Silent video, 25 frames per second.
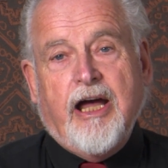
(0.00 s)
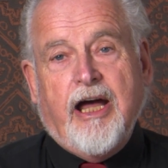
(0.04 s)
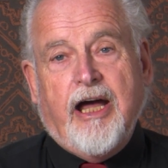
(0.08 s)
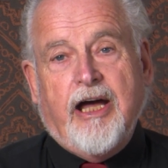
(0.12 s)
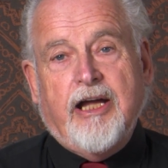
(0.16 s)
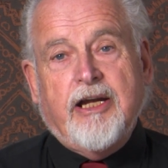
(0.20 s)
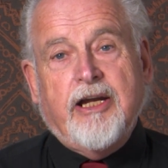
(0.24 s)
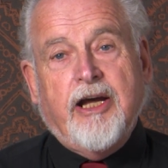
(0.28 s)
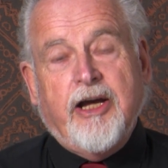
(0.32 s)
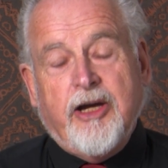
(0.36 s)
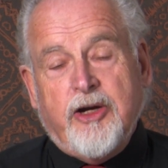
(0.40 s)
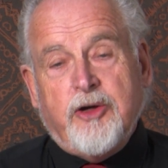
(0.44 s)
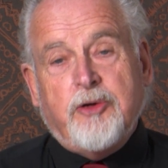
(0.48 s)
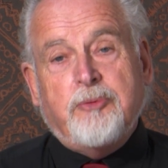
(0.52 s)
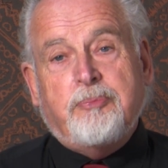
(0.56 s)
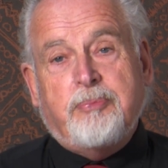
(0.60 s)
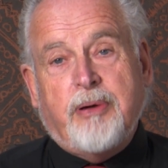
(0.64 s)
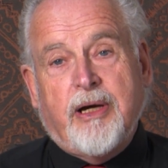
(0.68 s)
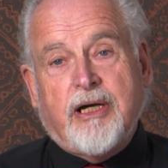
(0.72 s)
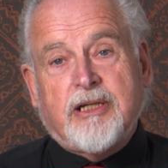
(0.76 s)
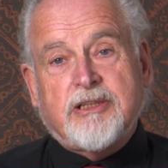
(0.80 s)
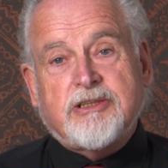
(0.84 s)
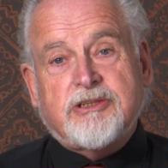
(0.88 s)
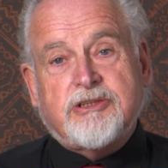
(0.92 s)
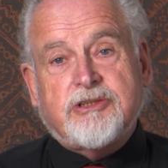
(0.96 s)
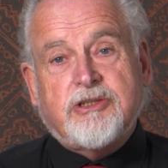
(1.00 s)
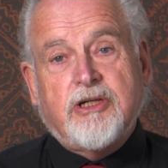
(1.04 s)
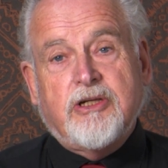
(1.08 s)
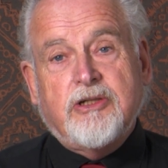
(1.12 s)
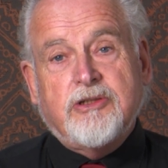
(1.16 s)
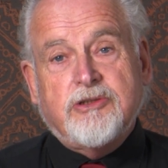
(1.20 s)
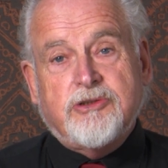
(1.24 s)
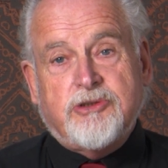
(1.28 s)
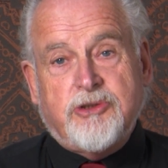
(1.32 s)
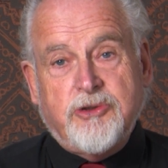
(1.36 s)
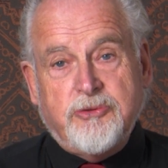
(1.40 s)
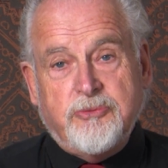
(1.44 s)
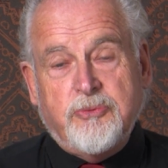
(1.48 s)
and help us
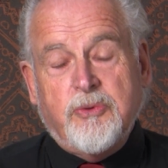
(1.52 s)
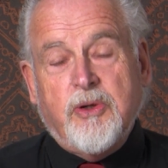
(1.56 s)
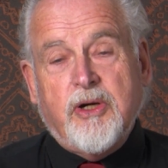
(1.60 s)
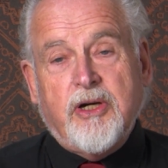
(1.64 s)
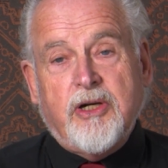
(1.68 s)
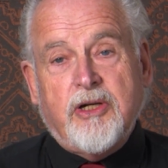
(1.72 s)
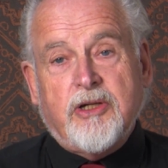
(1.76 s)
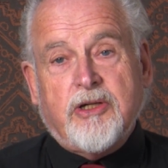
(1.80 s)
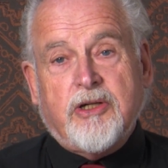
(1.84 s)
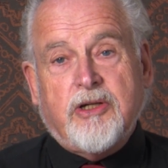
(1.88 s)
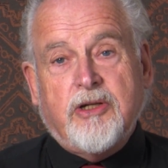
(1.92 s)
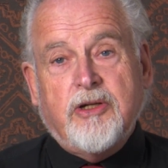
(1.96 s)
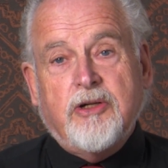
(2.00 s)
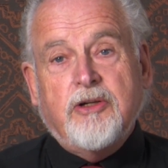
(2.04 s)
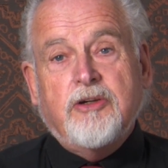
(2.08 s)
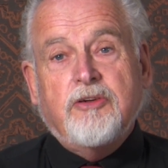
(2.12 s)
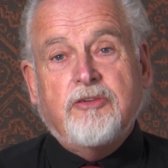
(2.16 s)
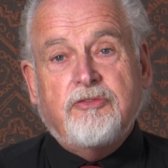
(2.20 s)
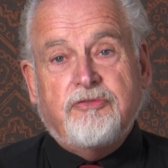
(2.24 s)
to work